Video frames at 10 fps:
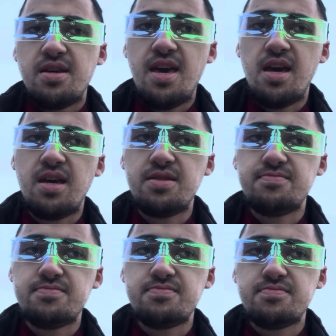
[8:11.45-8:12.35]

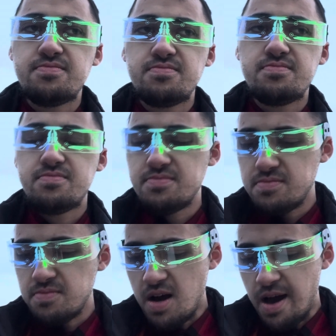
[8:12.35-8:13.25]
And
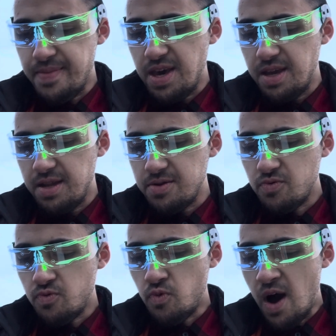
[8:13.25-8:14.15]
I mean,
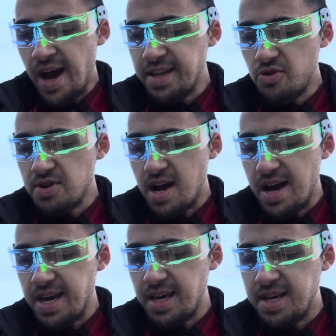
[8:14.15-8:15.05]
why don't
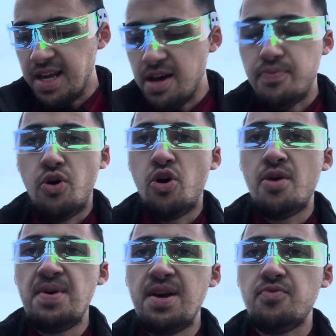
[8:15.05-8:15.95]
I get an
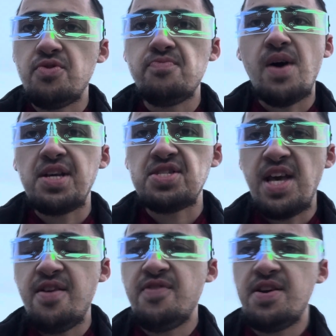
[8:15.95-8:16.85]
apartment with my
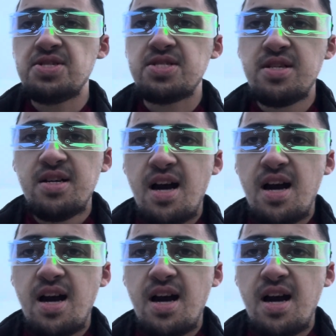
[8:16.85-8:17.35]
savings?